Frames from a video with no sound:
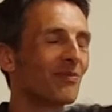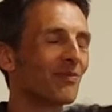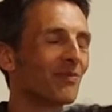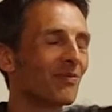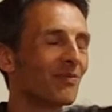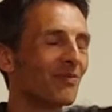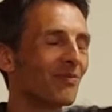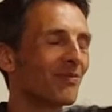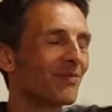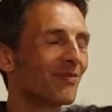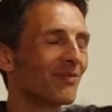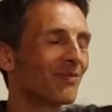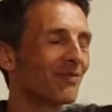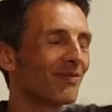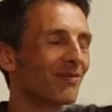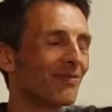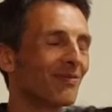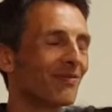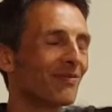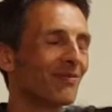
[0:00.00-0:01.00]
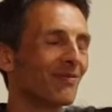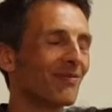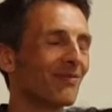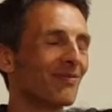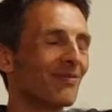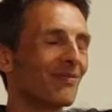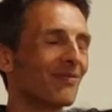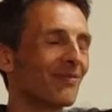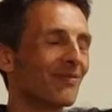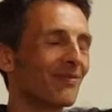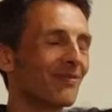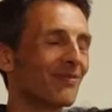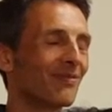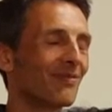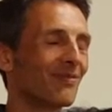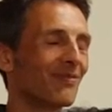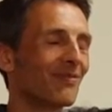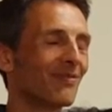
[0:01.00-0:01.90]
Nobody speaks.